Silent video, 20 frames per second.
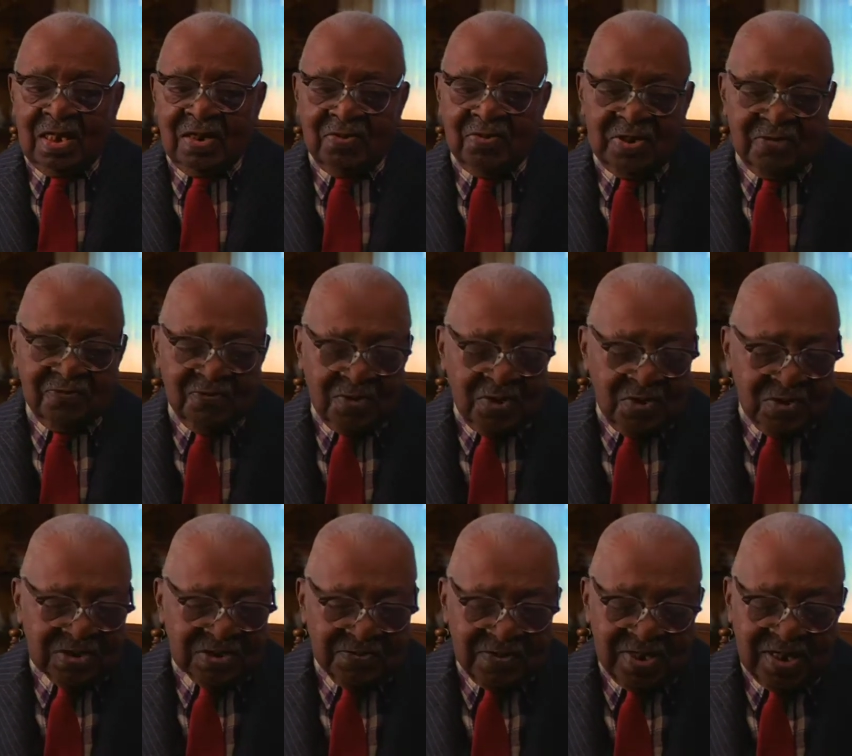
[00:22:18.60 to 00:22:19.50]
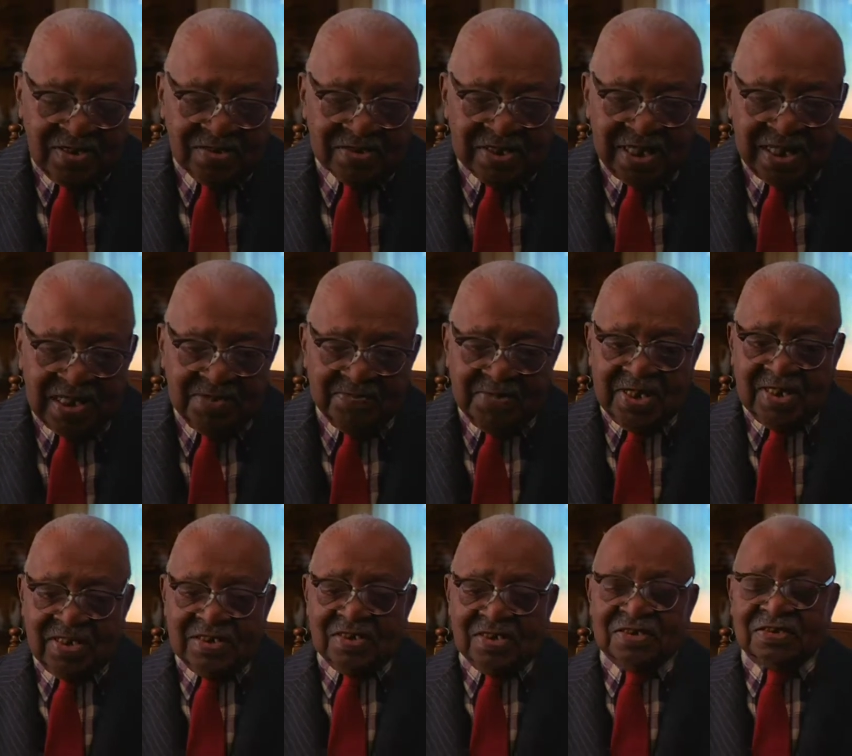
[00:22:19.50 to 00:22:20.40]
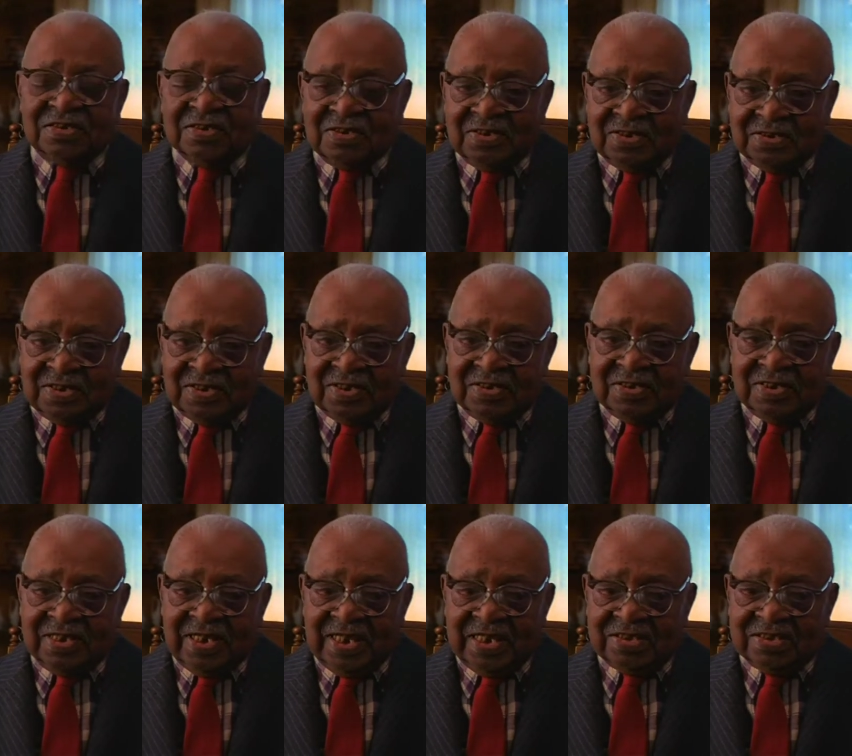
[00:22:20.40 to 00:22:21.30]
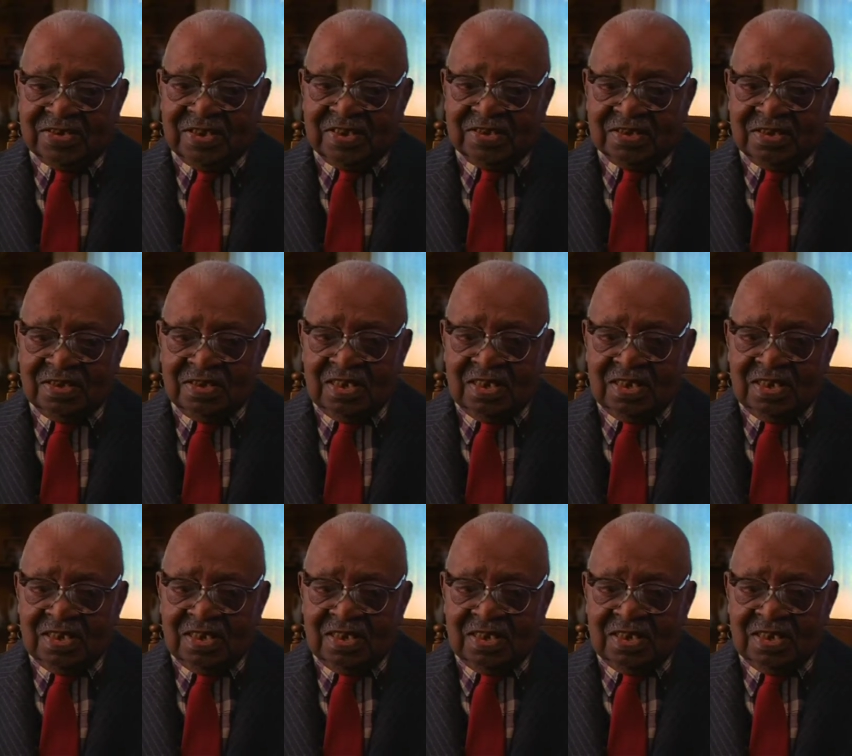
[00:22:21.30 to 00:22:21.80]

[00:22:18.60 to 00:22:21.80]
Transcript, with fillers: When Roosevelt came in as elected,